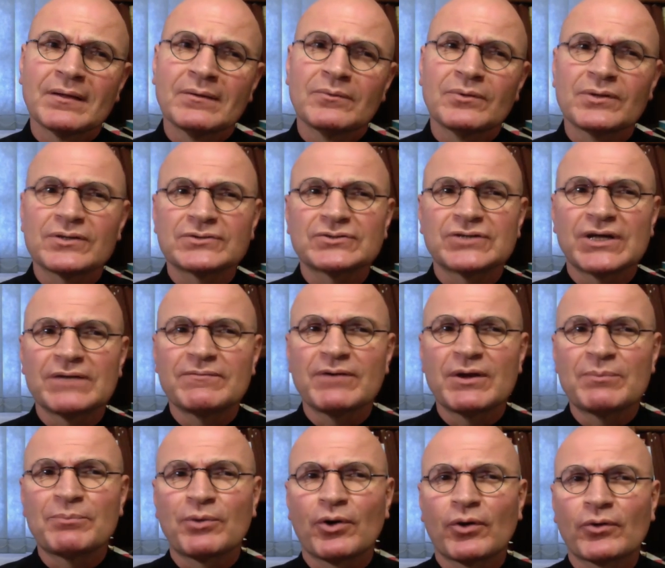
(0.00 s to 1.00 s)
With his
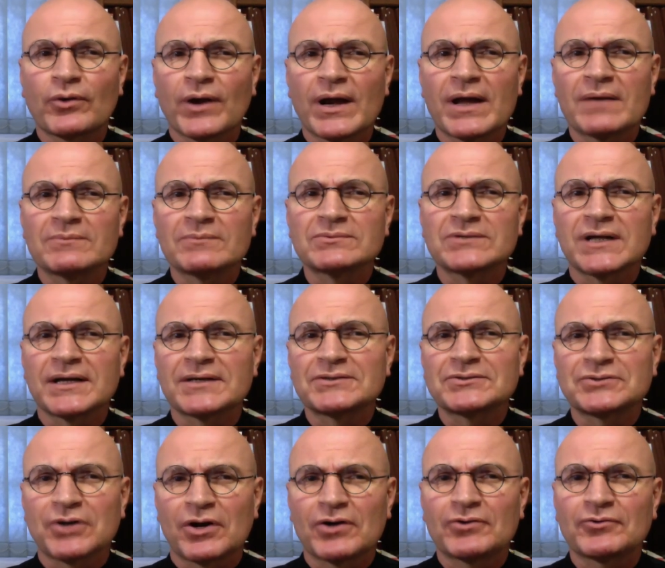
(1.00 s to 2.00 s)
TV programs like
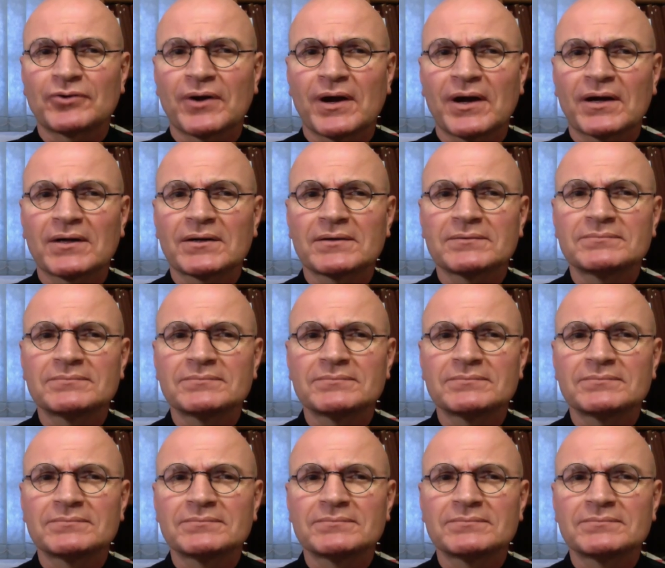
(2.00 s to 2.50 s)
Star Trek,